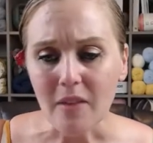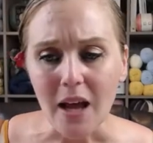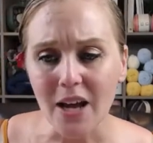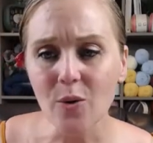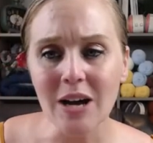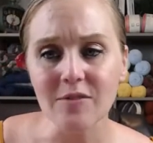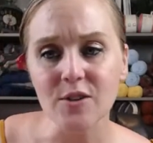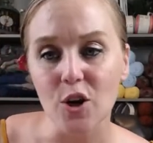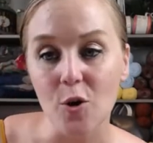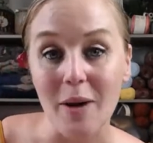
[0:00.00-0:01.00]
I don't have to
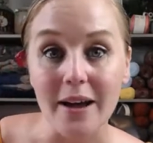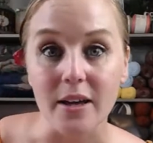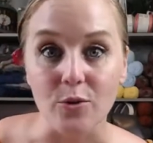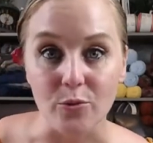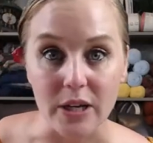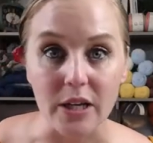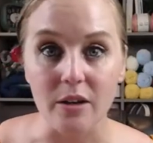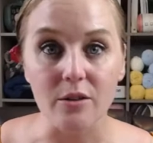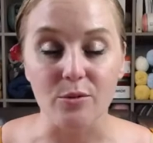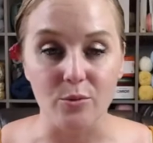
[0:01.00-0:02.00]
go back and
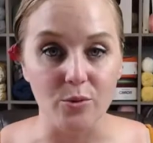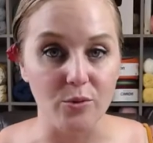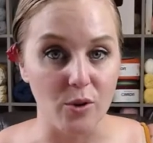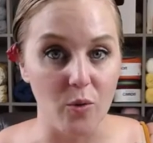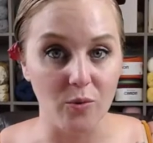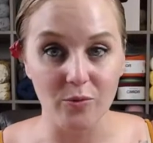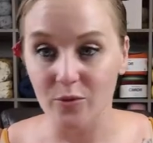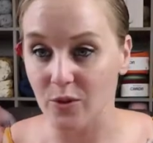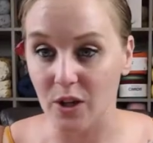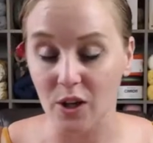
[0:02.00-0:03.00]
read through the,
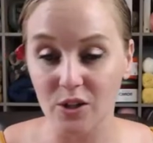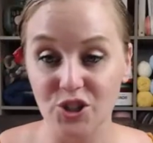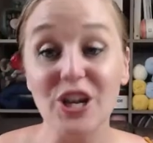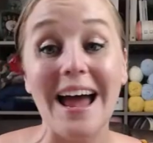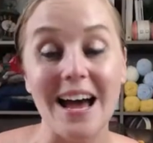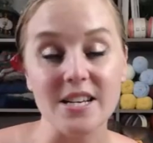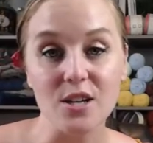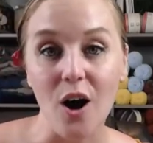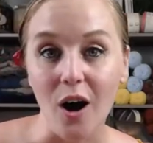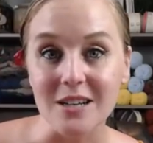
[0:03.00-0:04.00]
the chat
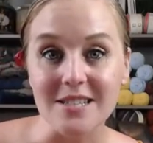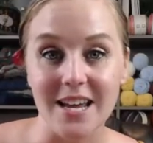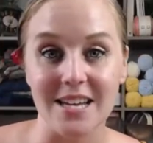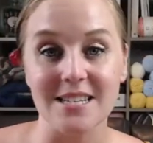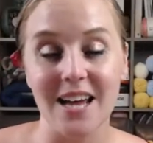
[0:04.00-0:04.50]
content.